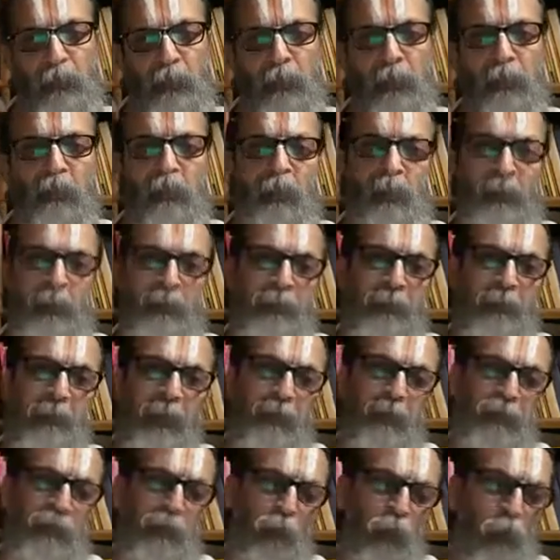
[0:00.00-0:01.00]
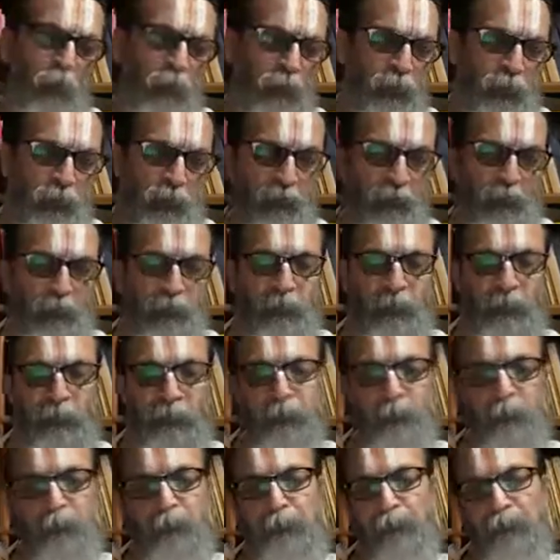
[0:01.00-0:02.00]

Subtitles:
I shall take some questions.